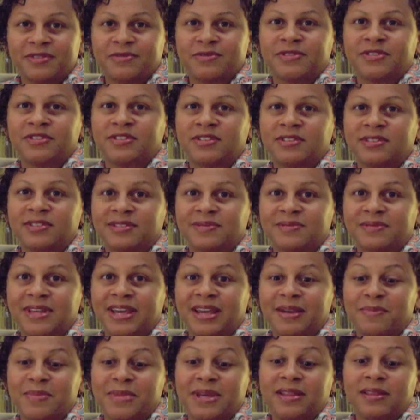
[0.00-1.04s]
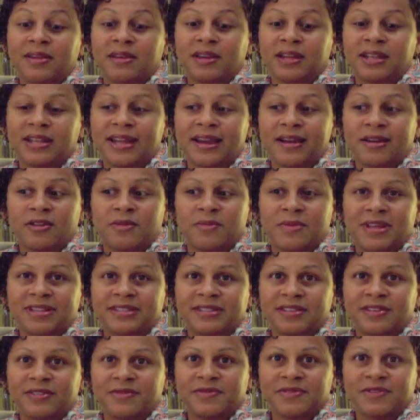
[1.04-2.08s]
It was just like me looking down on
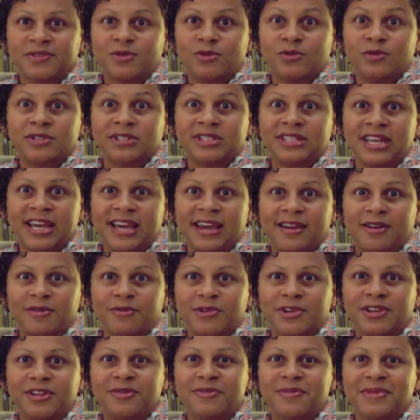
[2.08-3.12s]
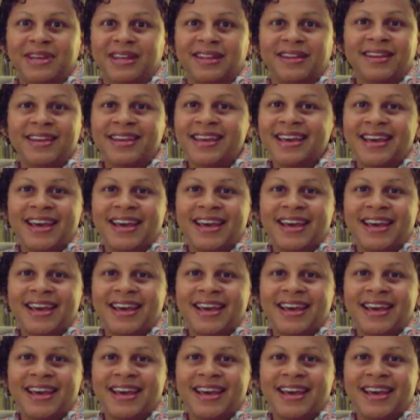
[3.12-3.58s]
myself. Saying, who was that? What do you mean?